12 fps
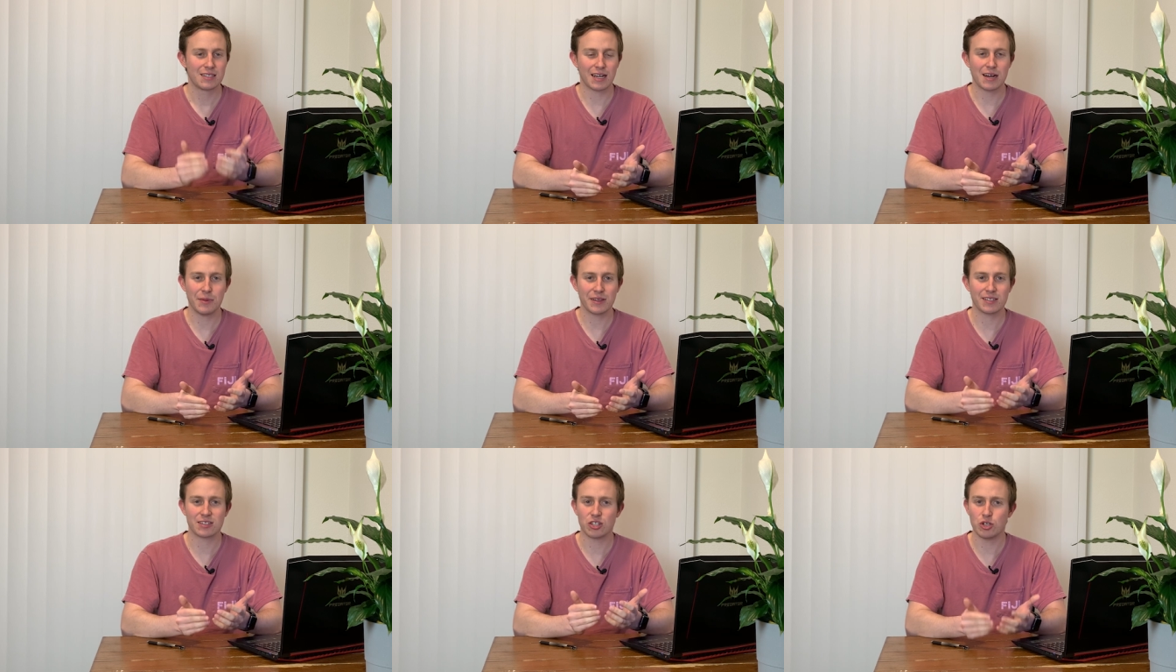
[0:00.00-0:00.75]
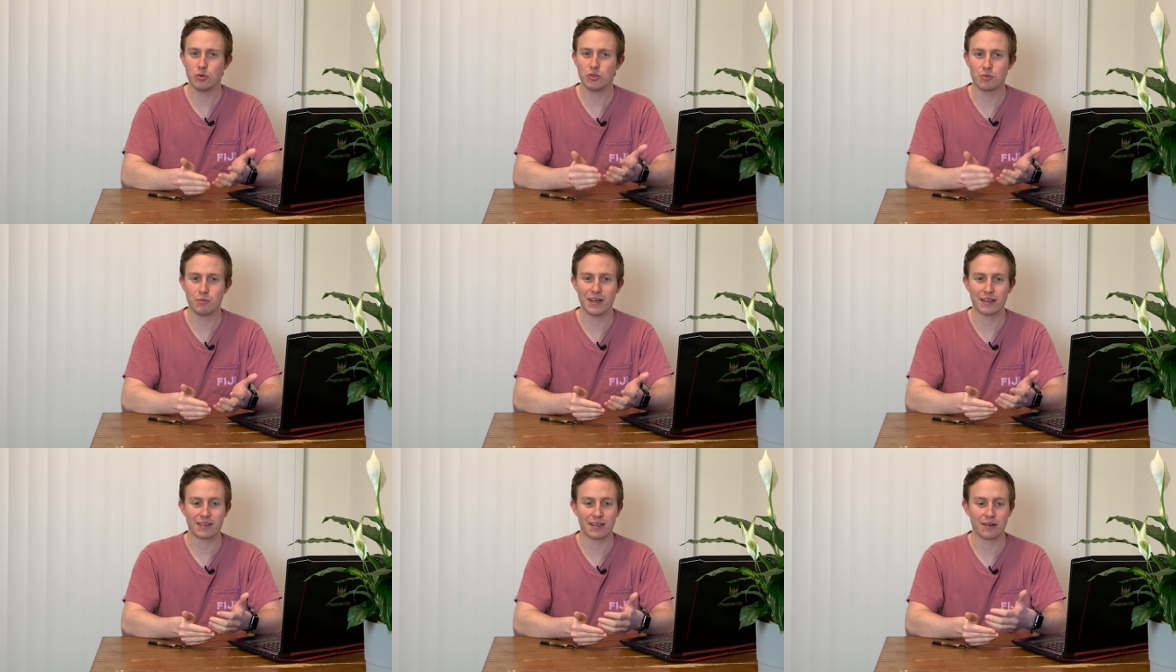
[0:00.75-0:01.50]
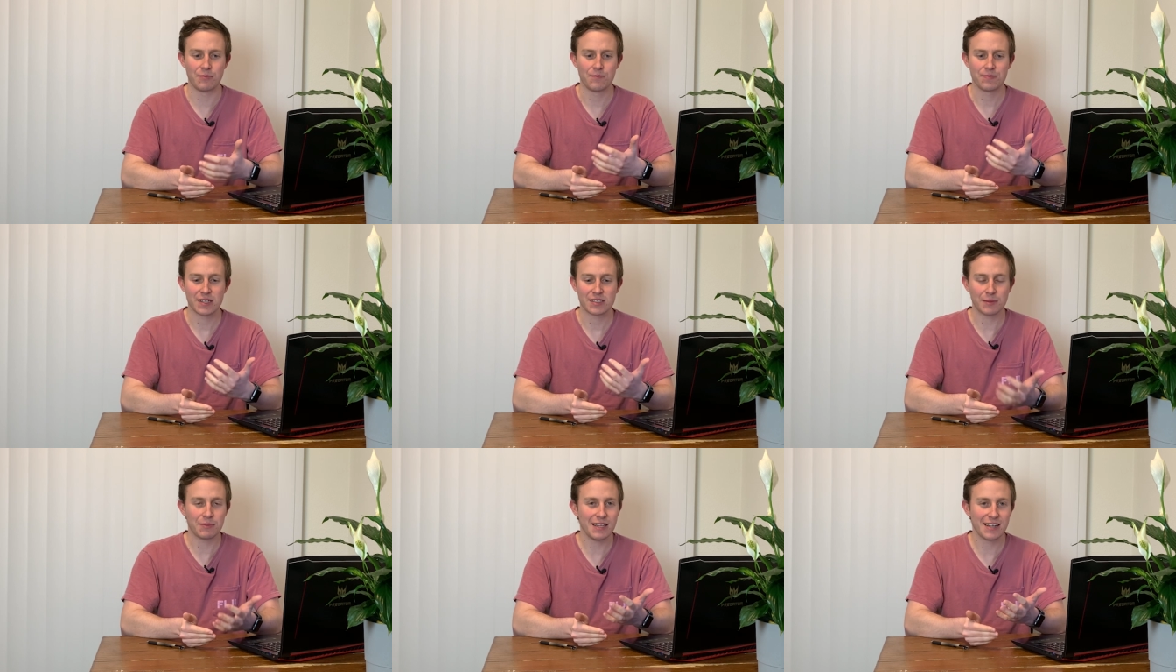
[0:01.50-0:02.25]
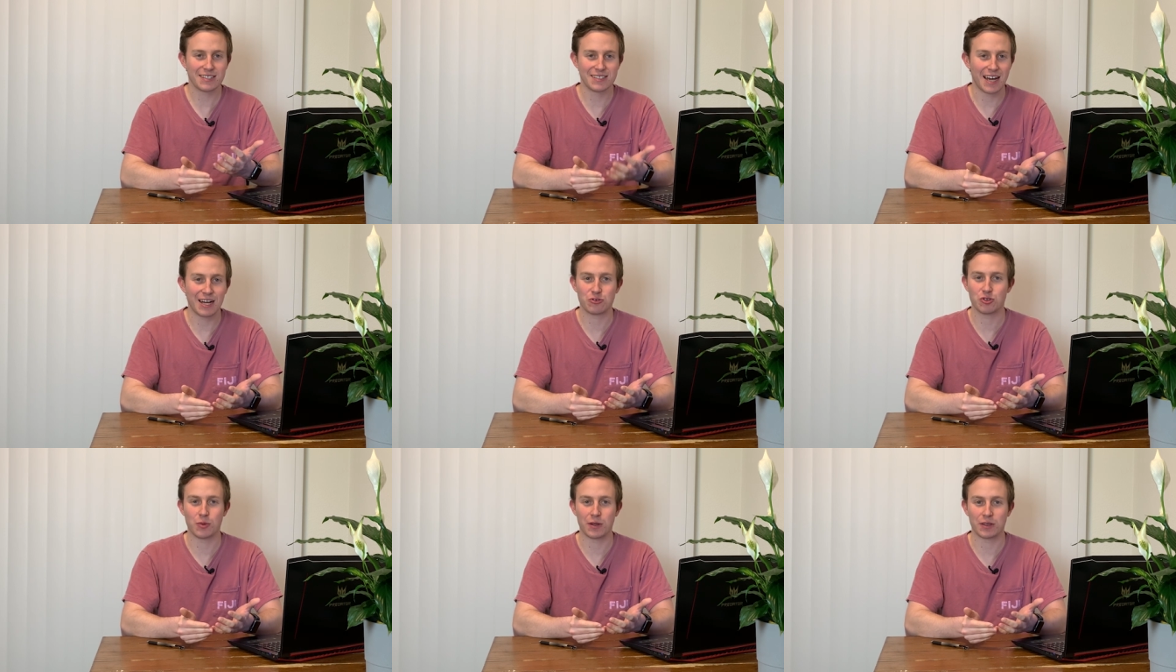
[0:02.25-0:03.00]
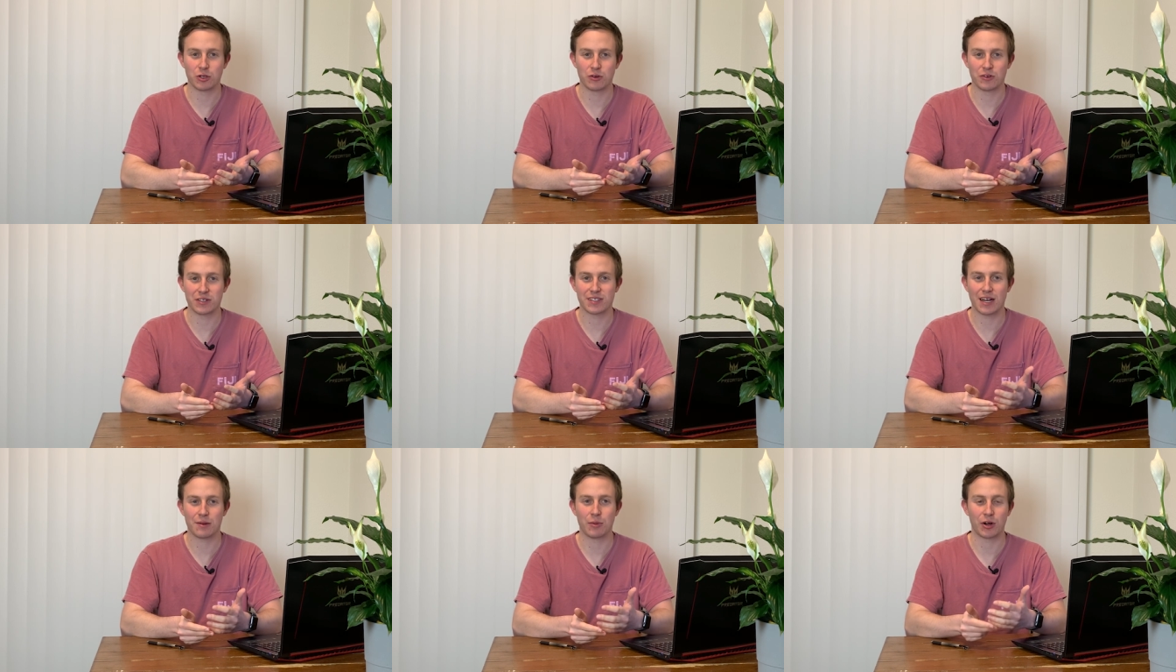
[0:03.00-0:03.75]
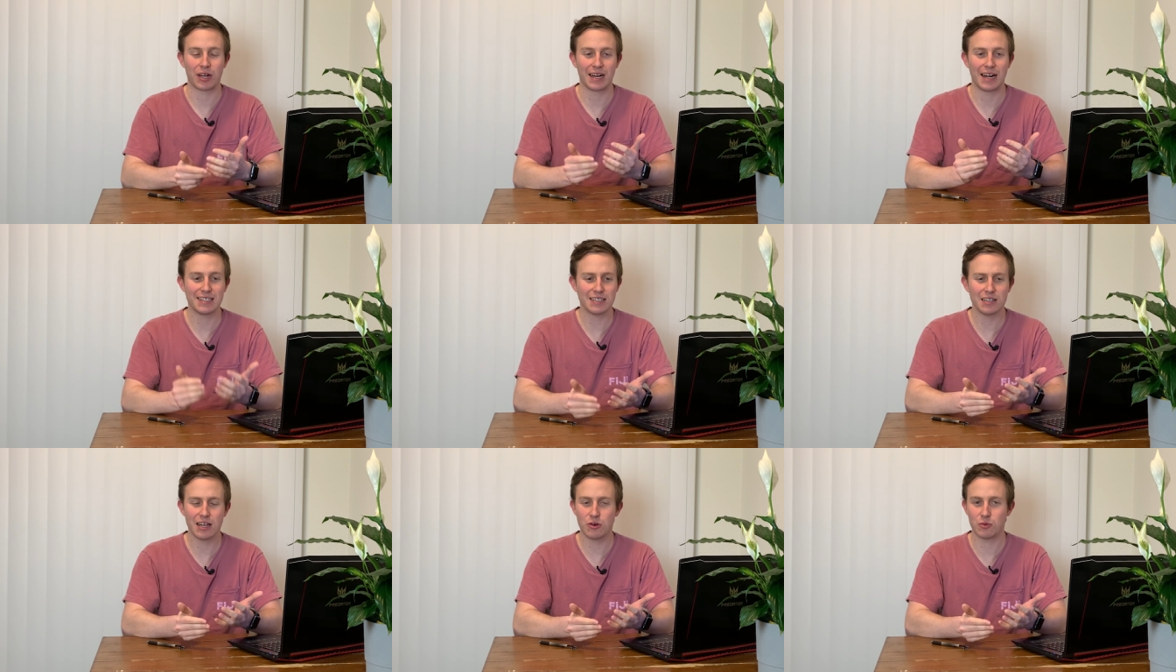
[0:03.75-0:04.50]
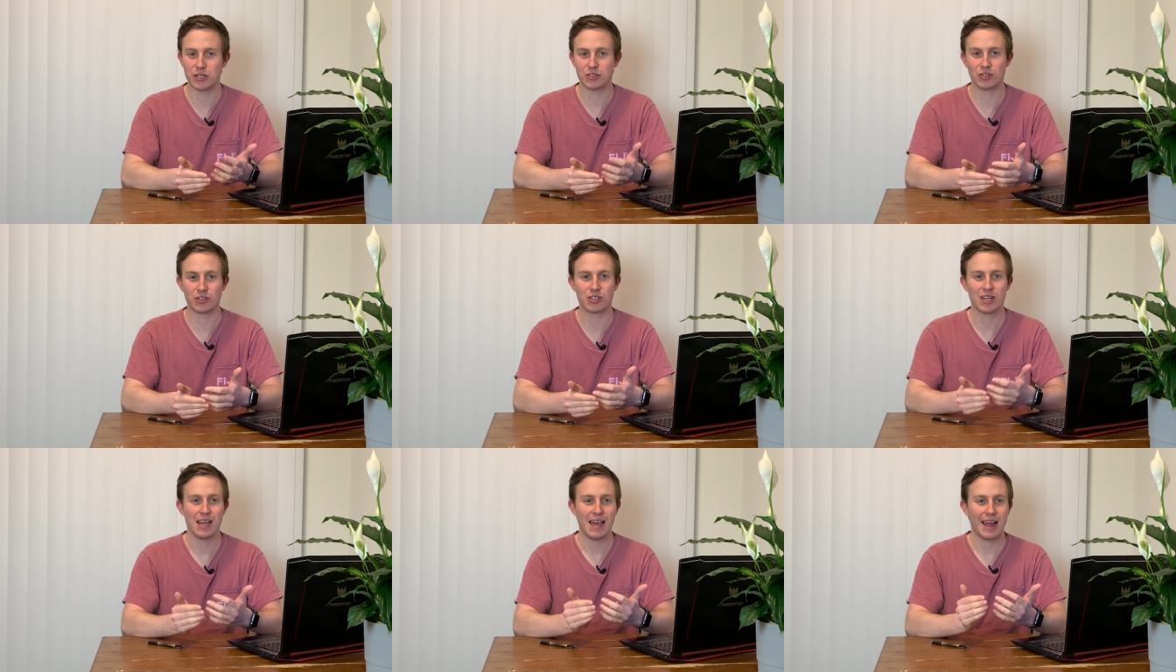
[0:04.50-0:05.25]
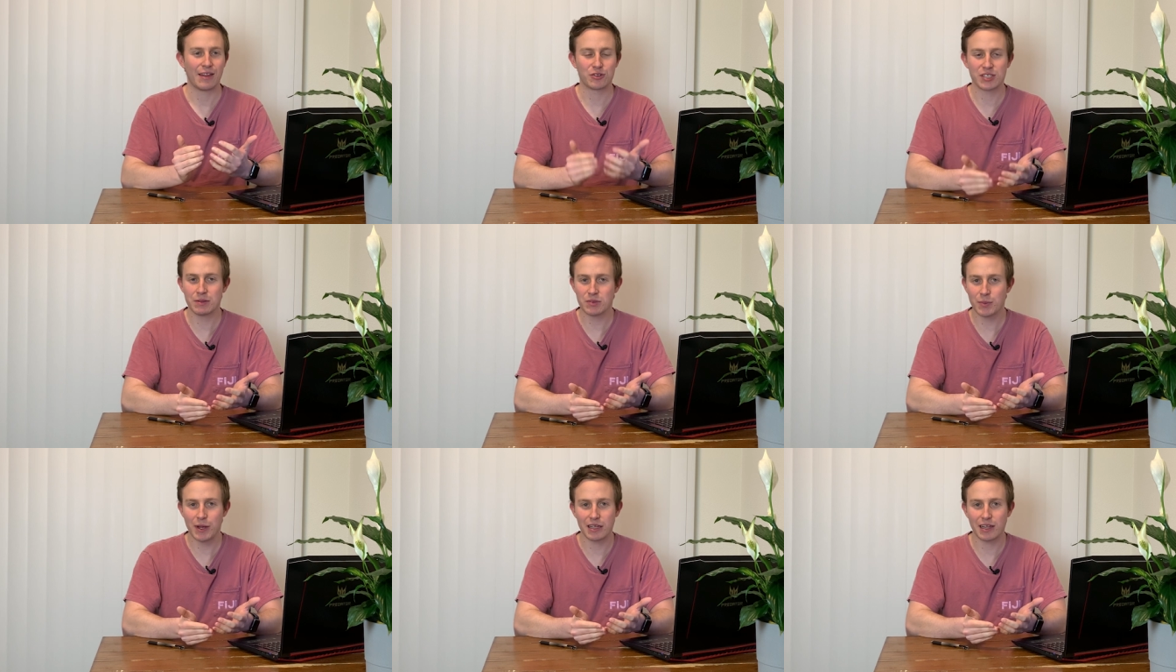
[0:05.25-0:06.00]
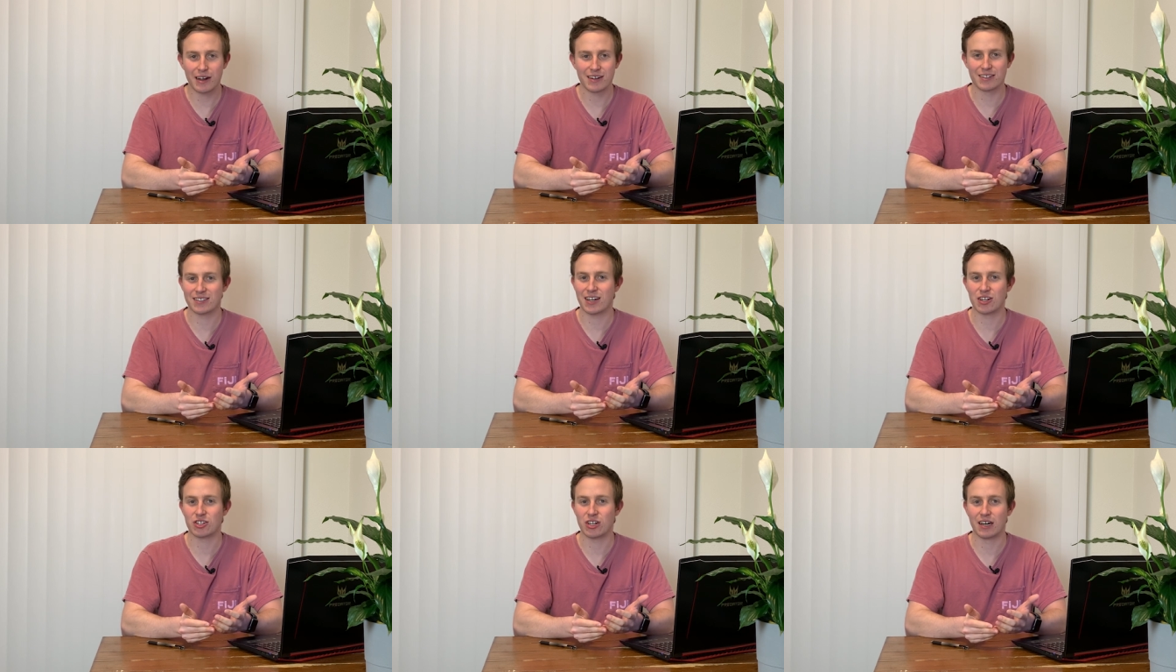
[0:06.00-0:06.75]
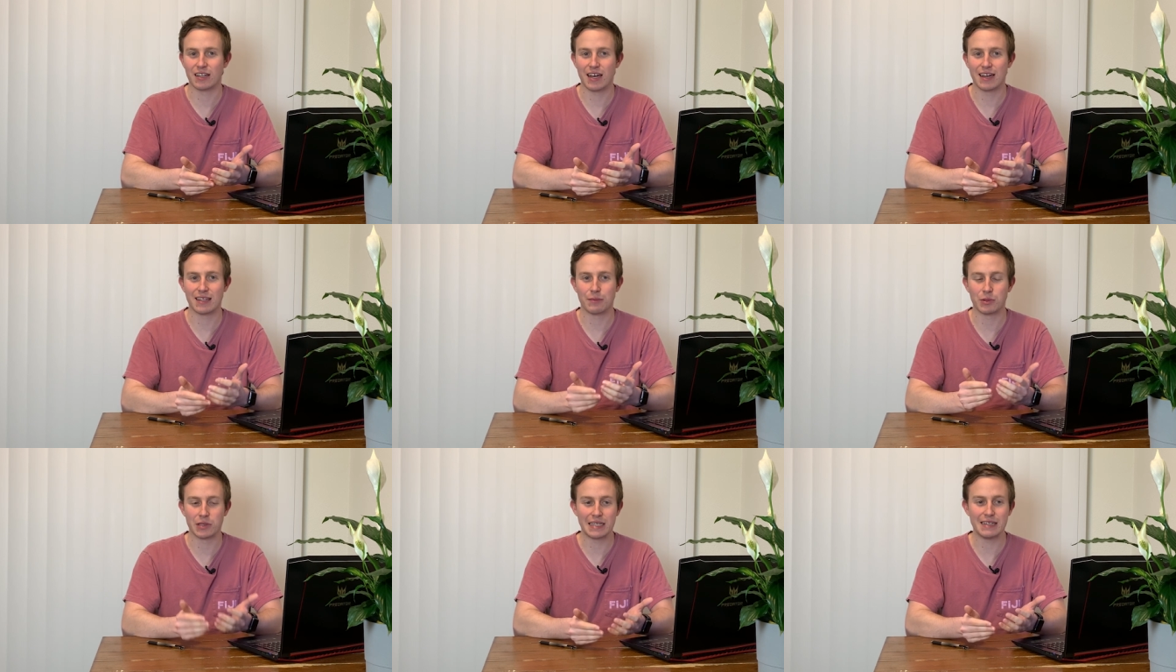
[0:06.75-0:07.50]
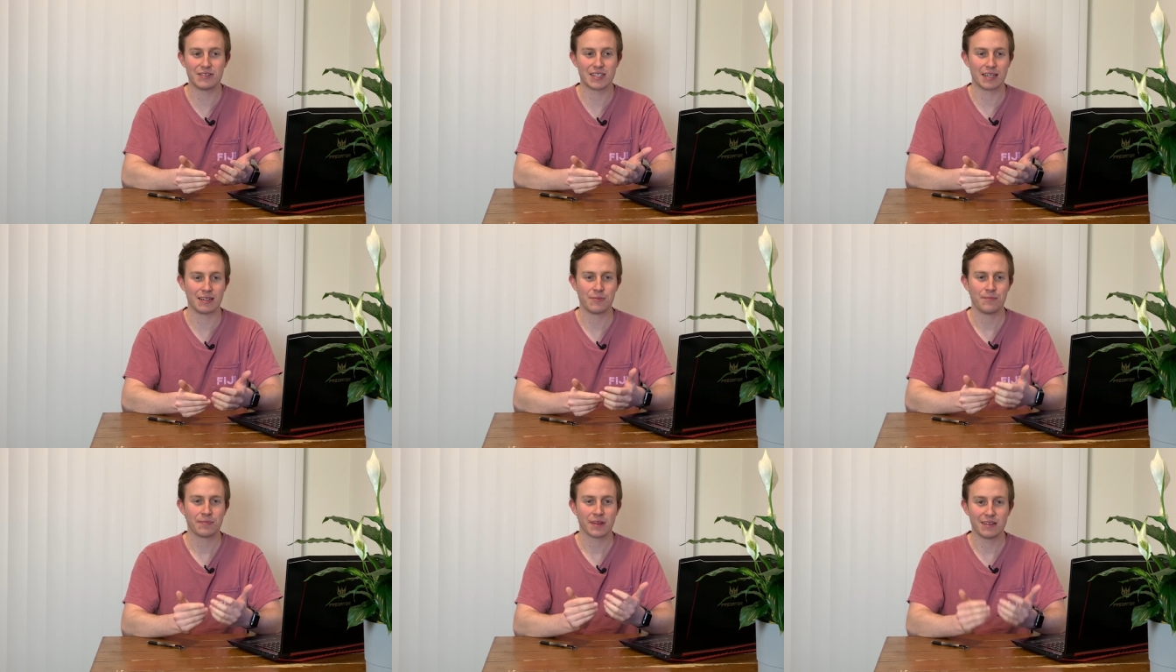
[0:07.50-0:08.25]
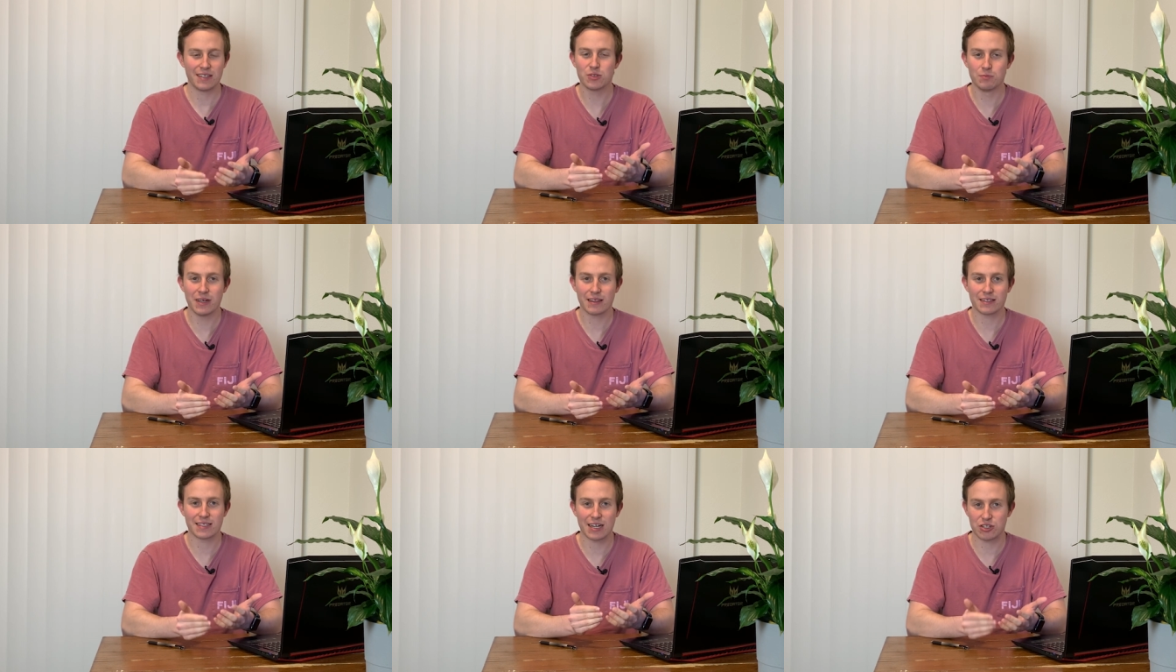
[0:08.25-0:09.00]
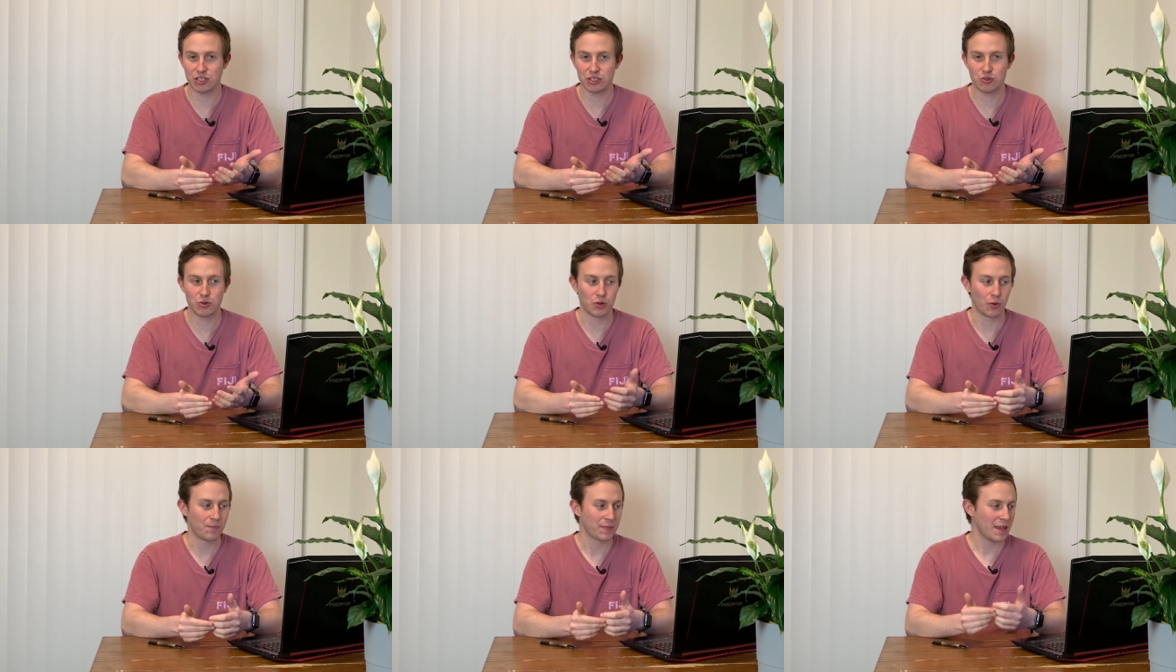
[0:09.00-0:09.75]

talking about this huge myth and something that is not true about the overall stock market. And I did a lot of research, and there seems to be a lot of discussion online that believes that this myth is actually true.